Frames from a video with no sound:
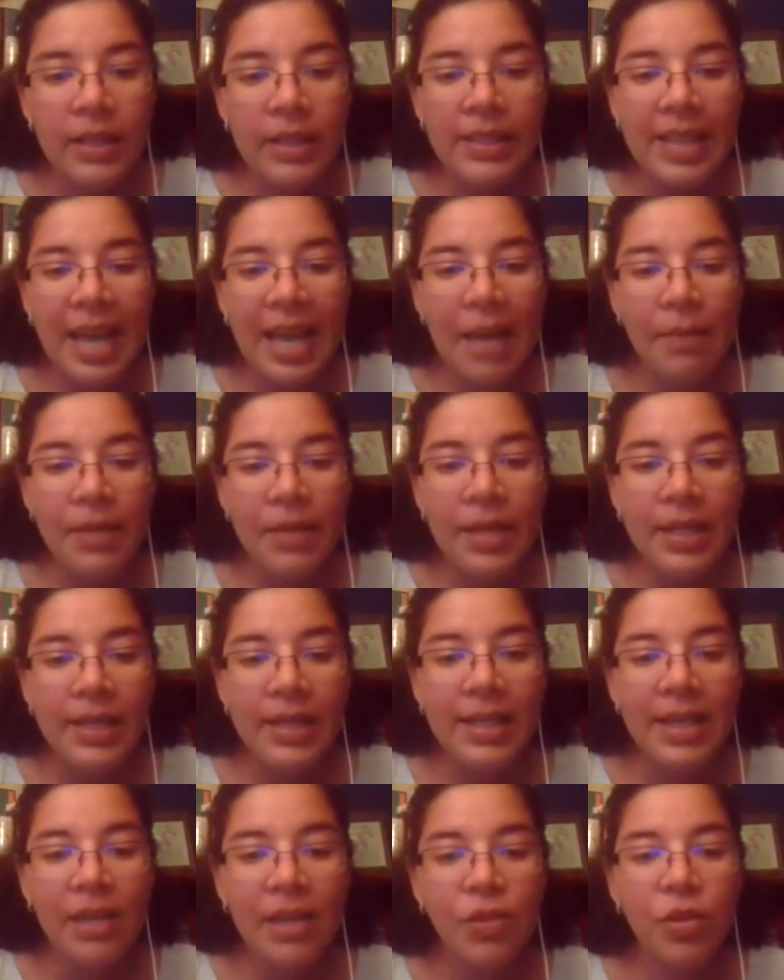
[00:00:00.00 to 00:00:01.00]
Gamete
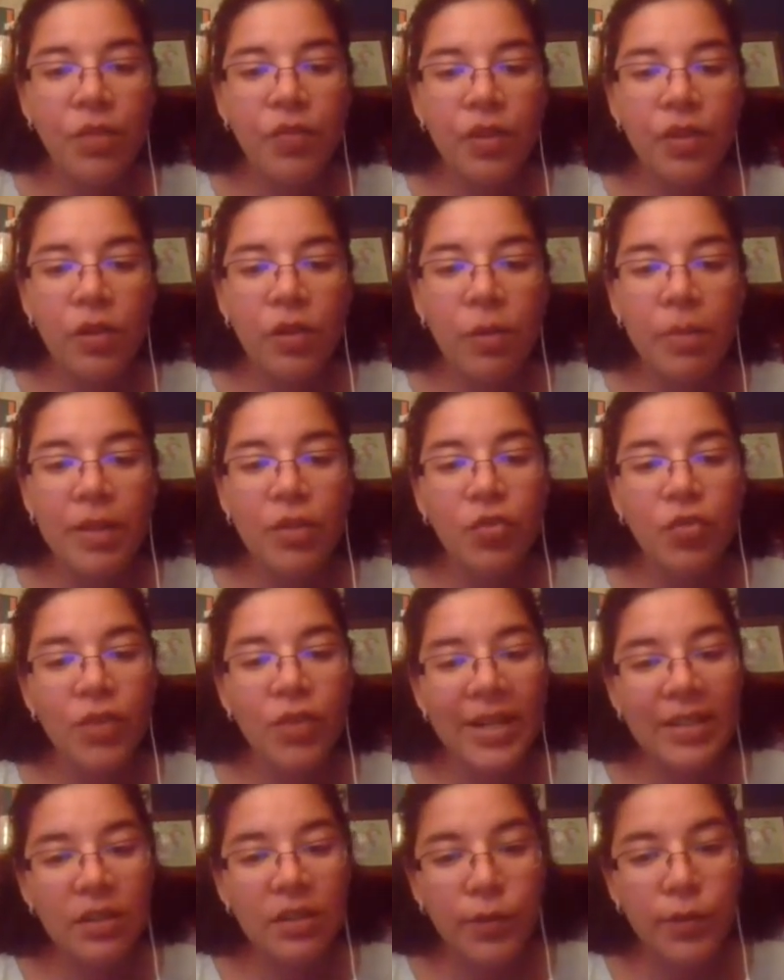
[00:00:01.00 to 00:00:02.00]
intrafallopian
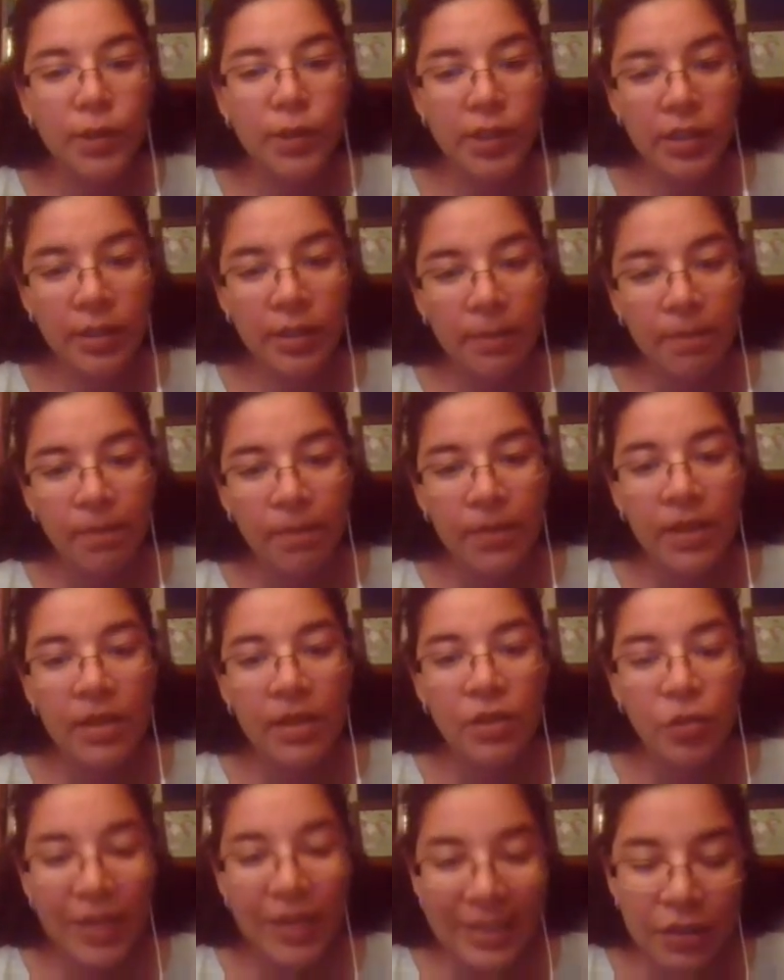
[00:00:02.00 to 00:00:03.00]

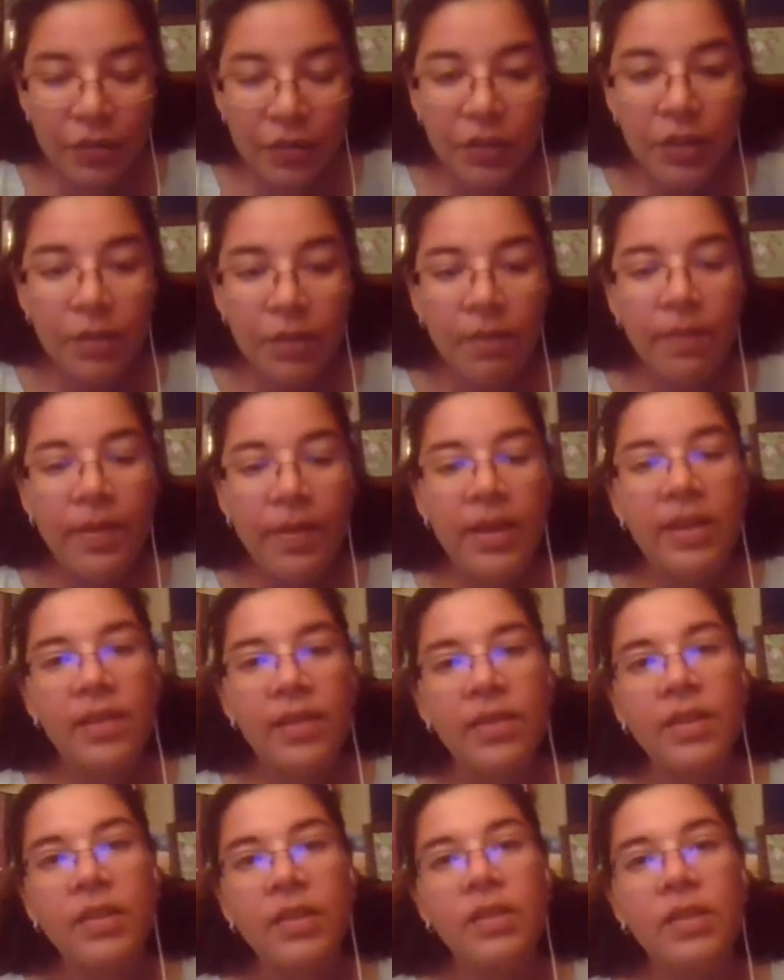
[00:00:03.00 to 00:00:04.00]
transfer.
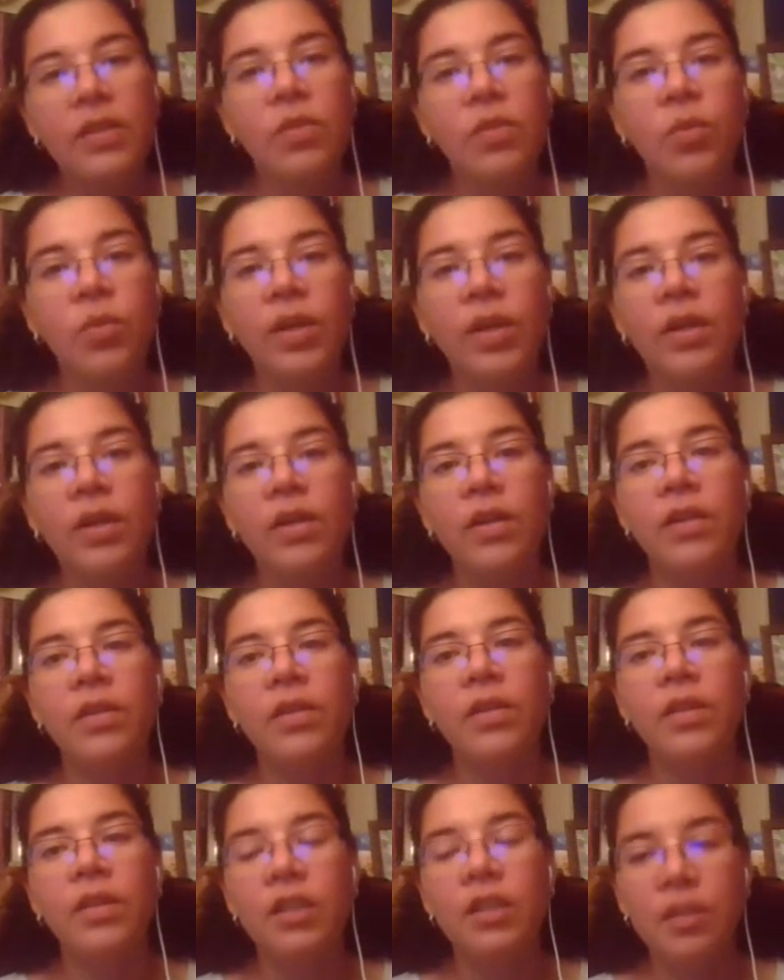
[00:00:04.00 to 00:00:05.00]
This is where
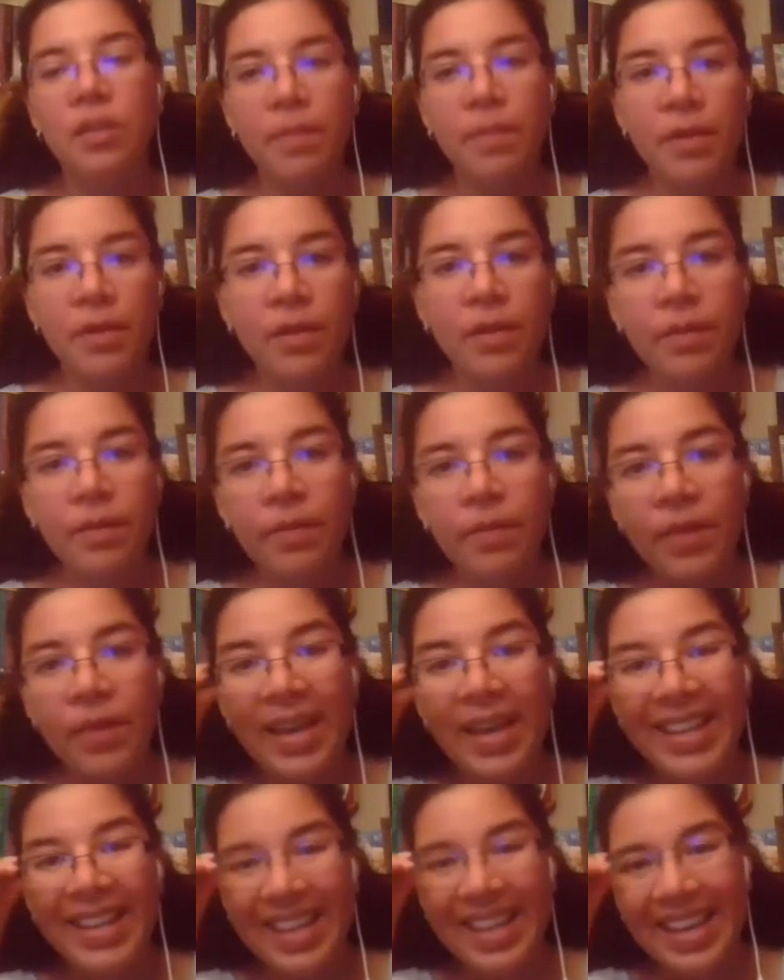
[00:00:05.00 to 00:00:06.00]
the sperm
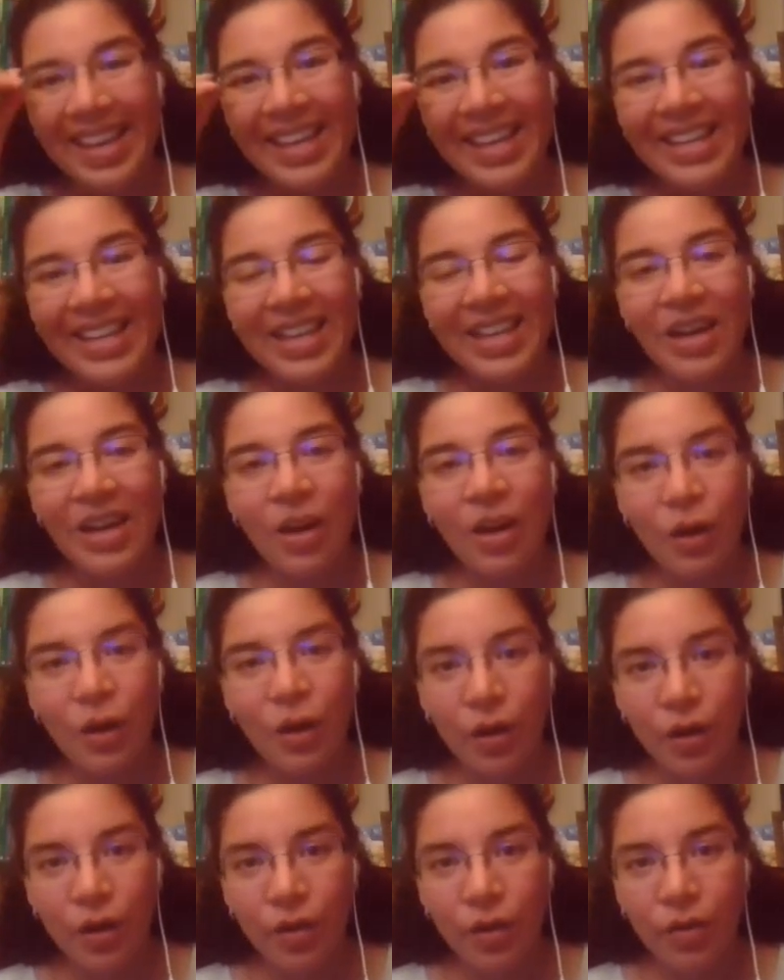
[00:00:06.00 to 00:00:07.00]
and egg
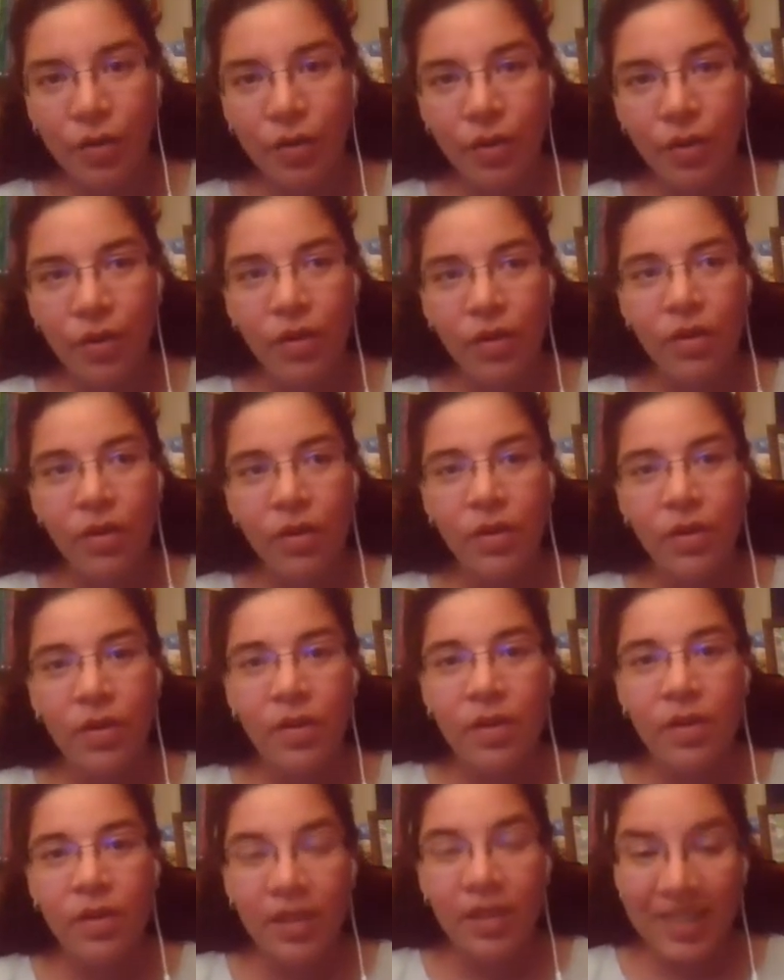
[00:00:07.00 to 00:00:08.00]
are
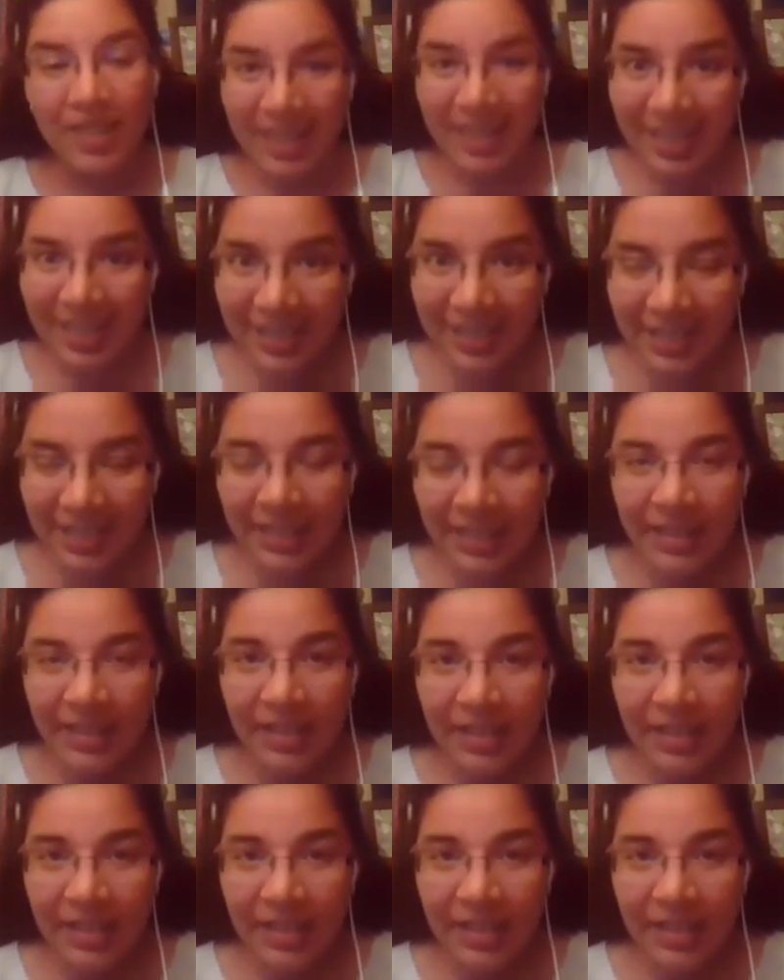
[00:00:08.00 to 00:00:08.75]
collected